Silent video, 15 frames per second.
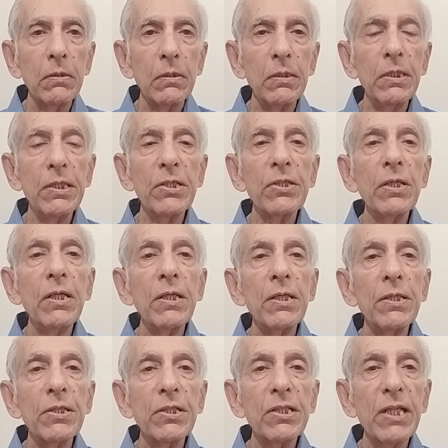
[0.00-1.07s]
the
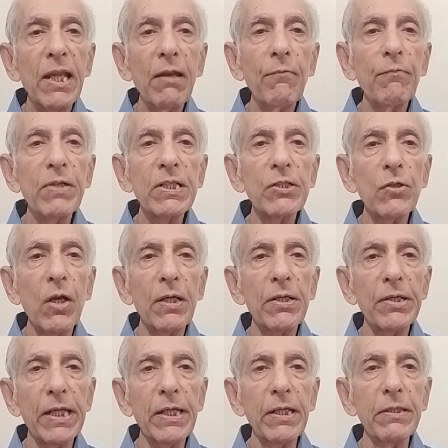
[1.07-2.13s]
self is not
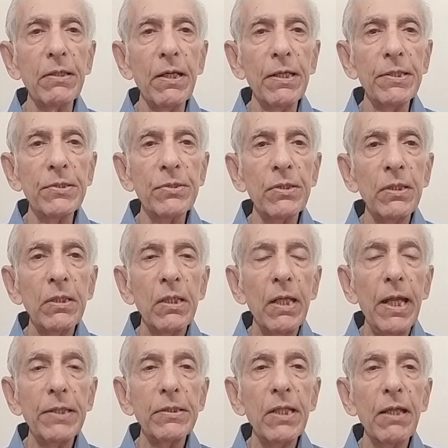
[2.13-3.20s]
recognized
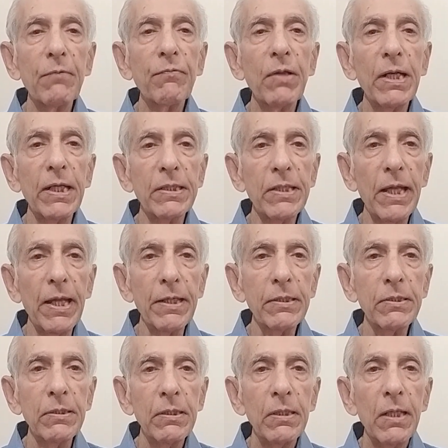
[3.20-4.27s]
and therefore
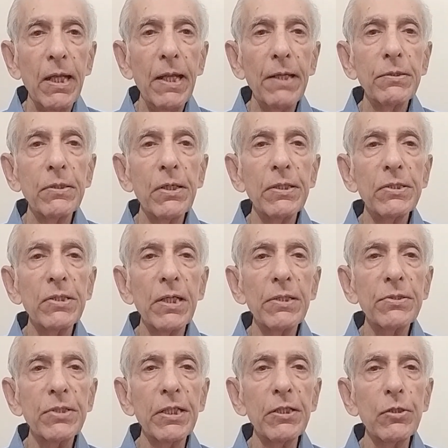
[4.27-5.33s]
attacked and
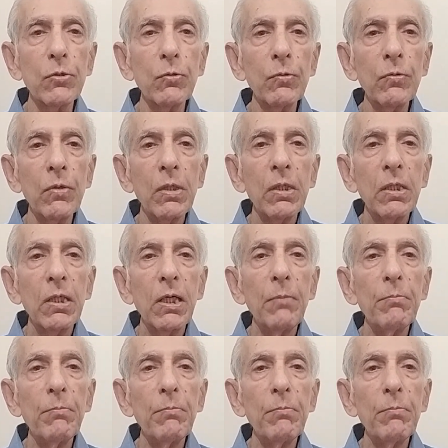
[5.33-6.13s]
results into a